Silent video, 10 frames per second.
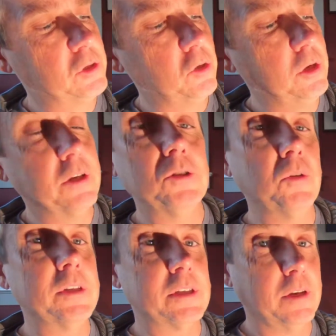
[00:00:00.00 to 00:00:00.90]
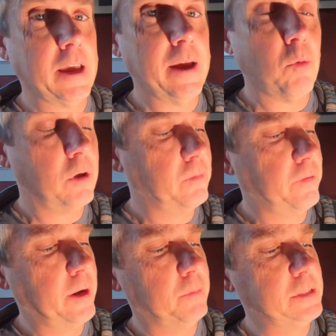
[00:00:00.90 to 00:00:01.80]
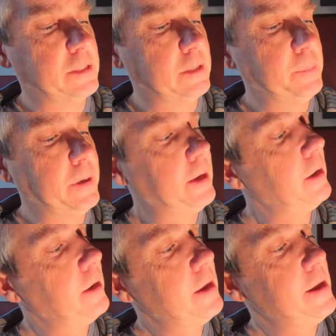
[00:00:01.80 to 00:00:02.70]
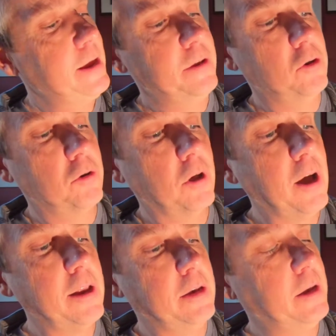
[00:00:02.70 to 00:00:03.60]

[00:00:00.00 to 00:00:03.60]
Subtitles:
So you can do this at night while your family's sleeping and you're not.